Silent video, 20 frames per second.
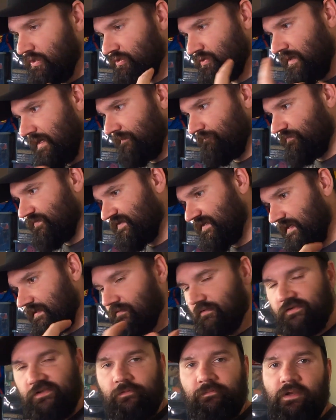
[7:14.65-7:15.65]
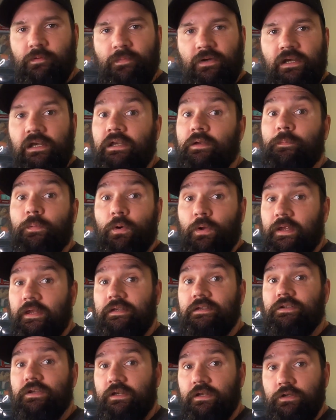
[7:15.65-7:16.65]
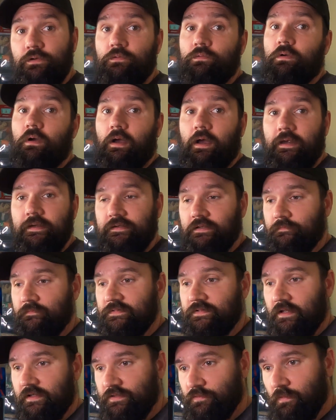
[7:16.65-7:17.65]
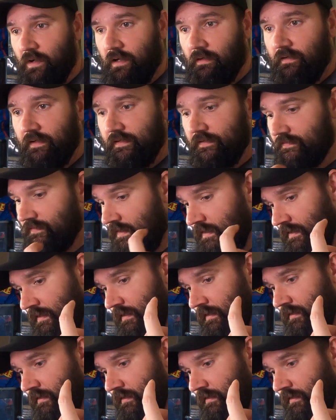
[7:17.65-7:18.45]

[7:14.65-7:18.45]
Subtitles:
try and recycle some of the money to put into new items, as well as